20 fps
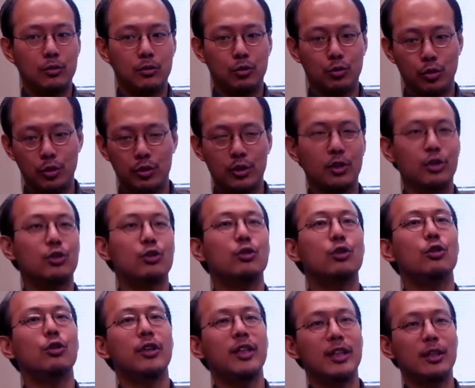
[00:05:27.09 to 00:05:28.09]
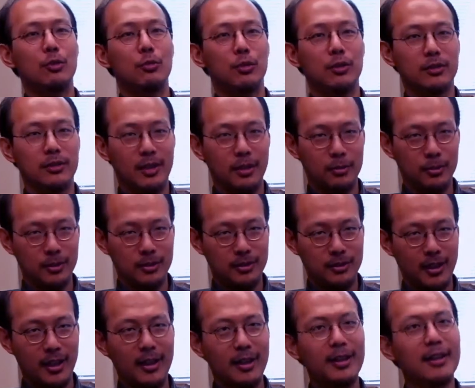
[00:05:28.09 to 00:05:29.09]
traditional linguists, I would
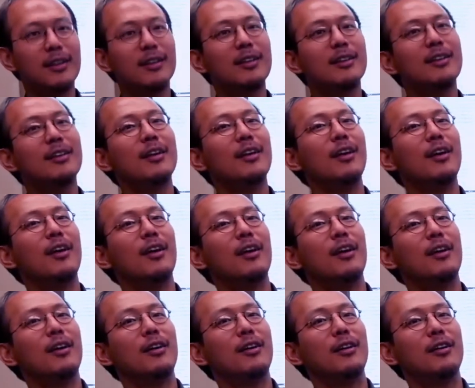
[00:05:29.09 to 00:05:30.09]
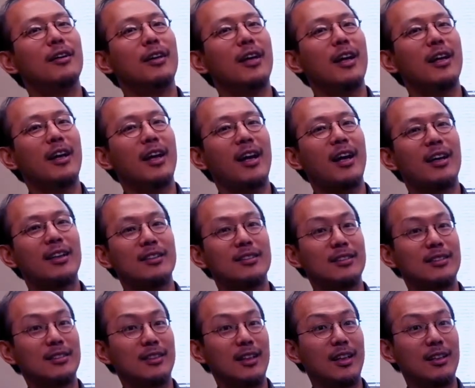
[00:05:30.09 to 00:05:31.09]
say, has
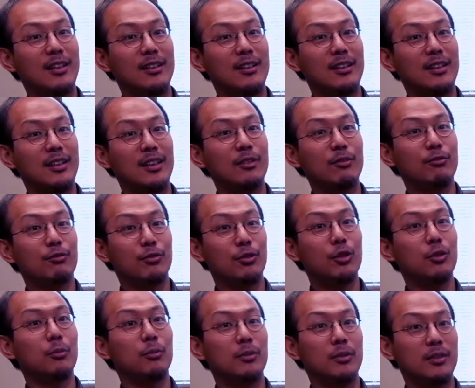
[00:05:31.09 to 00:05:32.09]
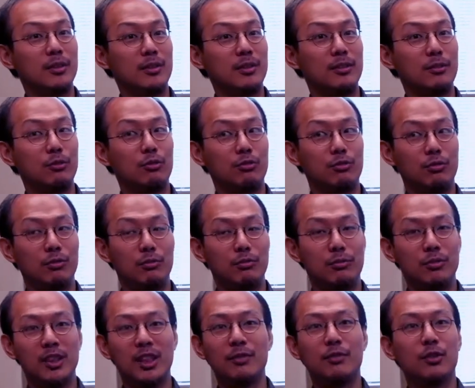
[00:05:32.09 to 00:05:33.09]
informed
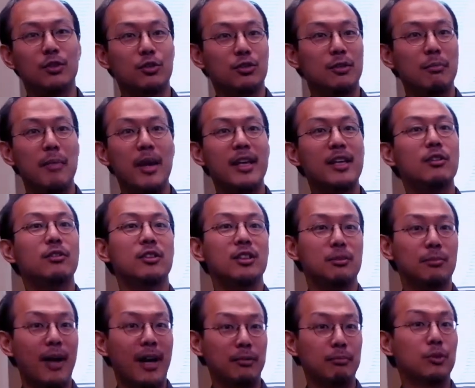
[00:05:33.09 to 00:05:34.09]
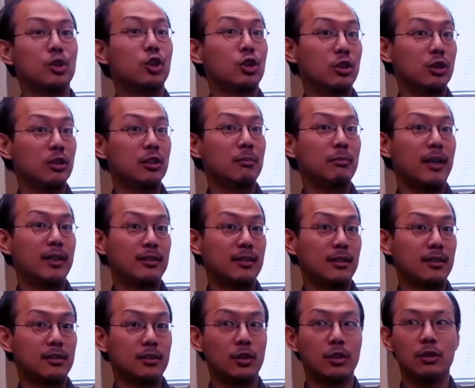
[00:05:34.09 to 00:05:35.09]
even just the making of these machine learning
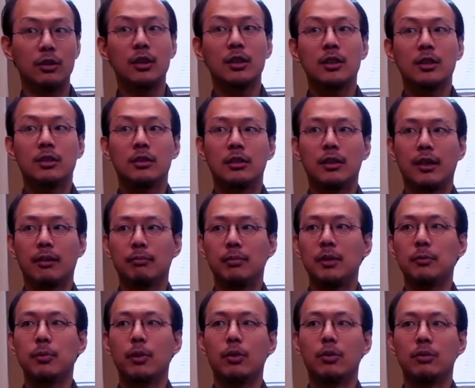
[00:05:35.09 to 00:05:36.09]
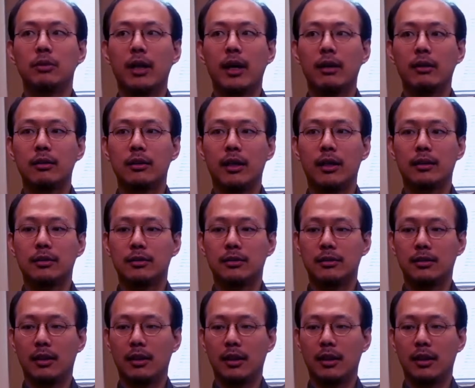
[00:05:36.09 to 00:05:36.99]
methods. You know, like people nowadays